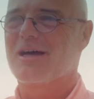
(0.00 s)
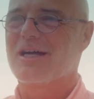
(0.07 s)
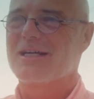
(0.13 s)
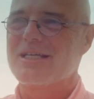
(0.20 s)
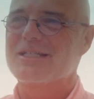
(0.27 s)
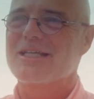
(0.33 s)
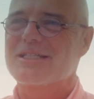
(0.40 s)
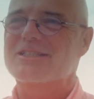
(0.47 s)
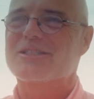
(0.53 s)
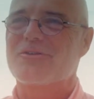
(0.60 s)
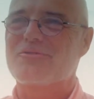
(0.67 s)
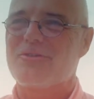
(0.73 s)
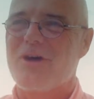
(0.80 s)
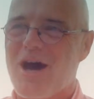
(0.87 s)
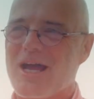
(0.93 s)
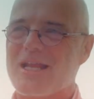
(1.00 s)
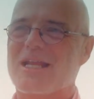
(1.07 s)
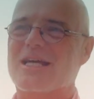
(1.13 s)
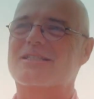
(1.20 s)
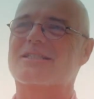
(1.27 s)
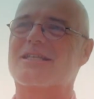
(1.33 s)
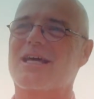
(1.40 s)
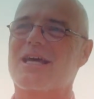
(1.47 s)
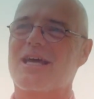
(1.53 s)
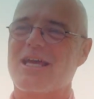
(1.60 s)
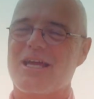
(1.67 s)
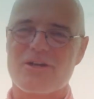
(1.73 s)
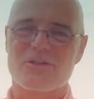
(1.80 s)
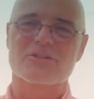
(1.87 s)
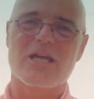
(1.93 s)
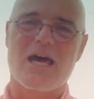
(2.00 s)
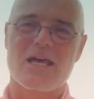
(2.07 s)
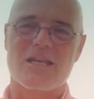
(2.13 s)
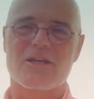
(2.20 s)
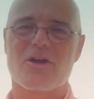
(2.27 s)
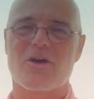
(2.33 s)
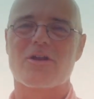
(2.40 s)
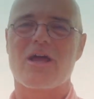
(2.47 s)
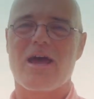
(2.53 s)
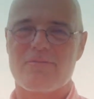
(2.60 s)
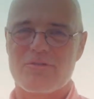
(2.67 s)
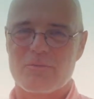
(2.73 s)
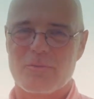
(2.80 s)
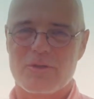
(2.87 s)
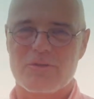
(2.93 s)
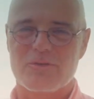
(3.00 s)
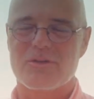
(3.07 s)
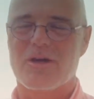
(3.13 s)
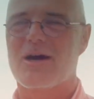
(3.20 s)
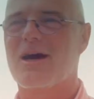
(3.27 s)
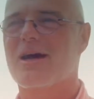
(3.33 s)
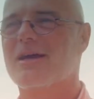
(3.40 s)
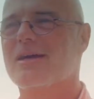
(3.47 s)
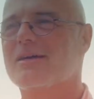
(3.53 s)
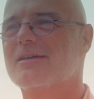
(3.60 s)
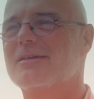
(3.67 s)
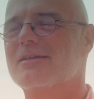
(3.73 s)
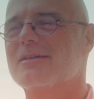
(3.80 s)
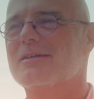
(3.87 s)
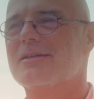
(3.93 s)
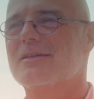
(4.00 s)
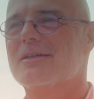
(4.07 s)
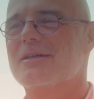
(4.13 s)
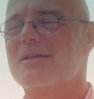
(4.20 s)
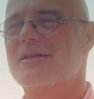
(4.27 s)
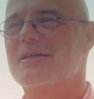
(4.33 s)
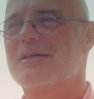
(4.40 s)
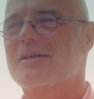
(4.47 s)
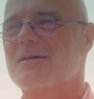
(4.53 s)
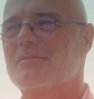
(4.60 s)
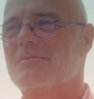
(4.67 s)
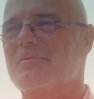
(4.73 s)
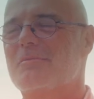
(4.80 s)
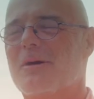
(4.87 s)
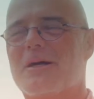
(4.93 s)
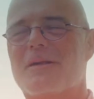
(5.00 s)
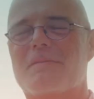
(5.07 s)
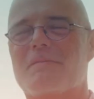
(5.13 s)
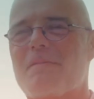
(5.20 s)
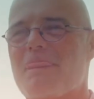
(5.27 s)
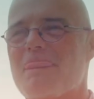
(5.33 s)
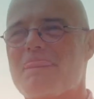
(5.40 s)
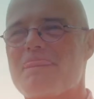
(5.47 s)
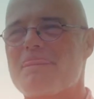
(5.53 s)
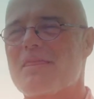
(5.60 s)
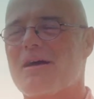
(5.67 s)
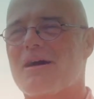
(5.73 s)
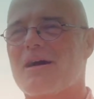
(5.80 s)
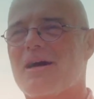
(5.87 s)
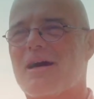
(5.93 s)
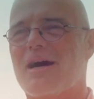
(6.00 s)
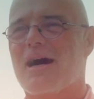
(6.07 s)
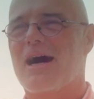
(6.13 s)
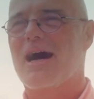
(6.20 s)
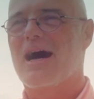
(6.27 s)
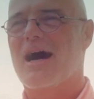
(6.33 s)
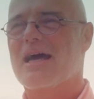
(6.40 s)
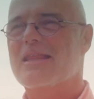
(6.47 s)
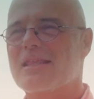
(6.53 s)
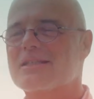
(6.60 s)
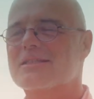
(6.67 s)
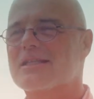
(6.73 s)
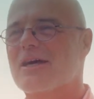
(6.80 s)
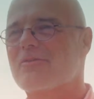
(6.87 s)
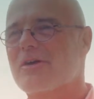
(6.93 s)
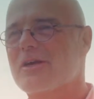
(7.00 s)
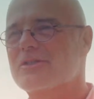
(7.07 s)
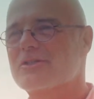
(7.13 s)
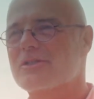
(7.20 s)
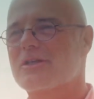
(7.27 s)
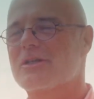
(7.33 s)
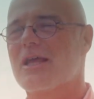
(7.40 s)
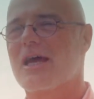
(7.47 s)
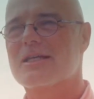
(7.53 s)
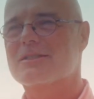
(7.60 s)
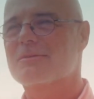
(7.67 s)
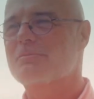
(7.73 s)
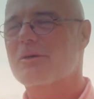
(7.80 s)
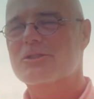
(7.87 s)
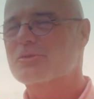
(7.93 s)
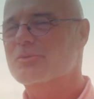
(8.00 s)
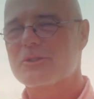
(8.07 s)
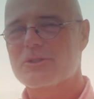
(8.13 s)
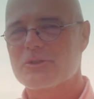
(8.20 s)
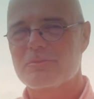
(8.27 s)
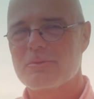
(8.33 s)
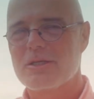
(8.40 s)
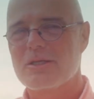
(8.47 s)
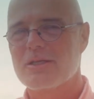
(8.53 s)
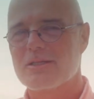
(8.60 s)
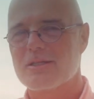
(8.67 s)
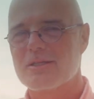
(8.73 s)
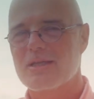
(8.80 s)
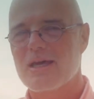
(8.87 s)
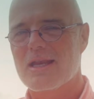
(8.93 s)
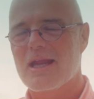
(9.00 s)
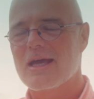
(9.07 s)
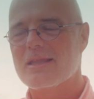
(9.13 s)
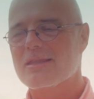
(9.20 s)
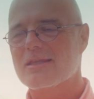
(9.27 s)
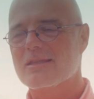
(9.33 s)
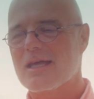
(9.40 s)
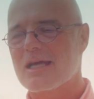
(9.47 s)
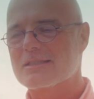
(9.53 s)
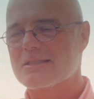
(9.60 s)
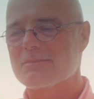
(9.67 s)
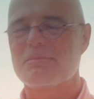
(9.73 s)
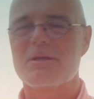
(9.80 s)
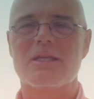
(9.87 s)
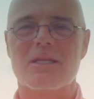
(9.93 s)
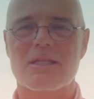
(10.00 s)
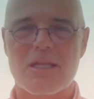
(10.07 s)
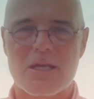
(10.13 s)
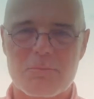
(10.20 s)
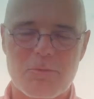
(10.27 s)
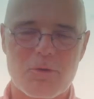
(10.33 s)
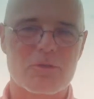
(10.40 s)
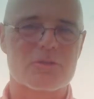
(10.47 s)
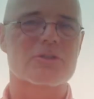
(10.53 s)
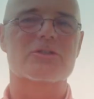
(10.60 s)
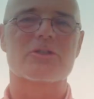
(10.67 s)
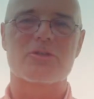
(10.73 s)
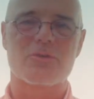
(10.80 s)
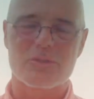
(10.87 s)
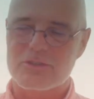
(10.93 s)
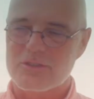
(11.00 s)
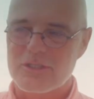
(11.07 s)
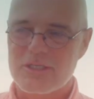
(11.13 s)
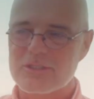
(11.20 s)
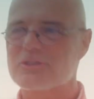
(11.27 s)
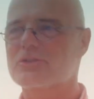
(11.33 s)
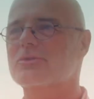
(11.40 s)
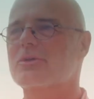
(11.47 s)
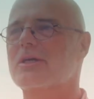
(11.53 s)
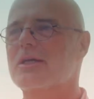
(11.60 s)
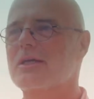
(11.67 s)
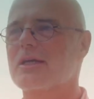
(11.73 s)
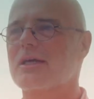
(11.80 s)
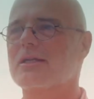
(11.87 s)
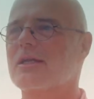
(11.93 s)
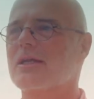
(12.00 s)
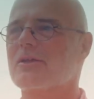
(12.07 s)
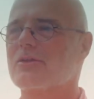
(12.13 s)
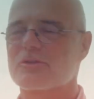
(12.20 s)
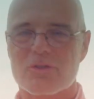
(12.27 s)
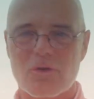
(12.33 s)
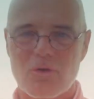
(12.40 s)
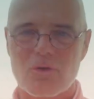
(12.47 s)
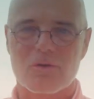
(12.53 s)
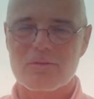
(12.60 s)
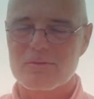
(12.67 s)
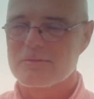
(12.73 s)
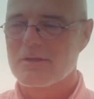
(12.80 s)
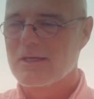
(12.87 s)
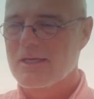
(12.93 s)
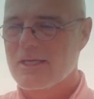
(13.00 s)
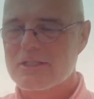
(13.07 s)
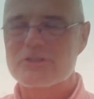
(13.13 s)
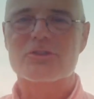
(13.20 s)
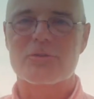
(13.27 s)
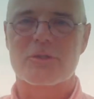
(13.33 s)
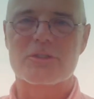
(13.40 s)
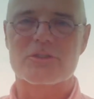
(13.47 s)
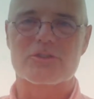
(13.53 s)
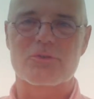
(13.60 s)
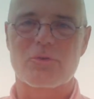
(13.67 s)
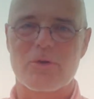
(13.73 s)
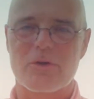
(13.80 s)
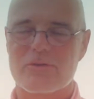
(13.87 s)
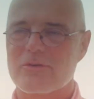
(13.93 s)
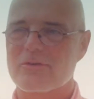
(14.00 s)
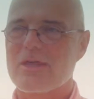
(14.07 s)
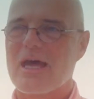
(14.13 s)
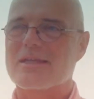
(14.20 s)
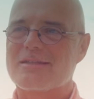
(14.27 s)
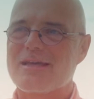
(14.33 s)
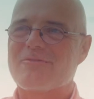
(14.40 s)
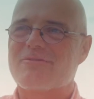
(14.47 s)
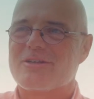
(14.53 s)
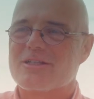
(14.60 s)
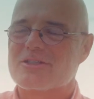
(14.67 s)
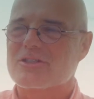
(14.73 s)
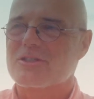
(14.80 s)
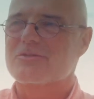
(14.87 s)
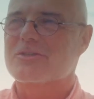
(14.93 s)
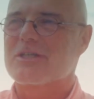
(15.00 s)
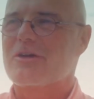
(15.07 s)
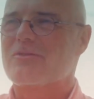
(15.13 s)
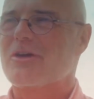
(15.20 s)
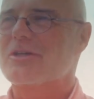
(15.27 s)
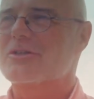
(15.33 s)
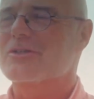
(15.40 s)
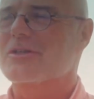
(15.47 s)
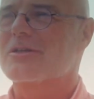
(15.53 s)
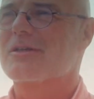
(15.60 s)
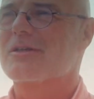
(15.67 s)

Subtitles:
it's defined as, here's how to go to heaven when you die. But I think salvation has a much richer meaning than that. I think that's a meaning that emerges in Christian history, and there's a whole history and story to that definition of salvation.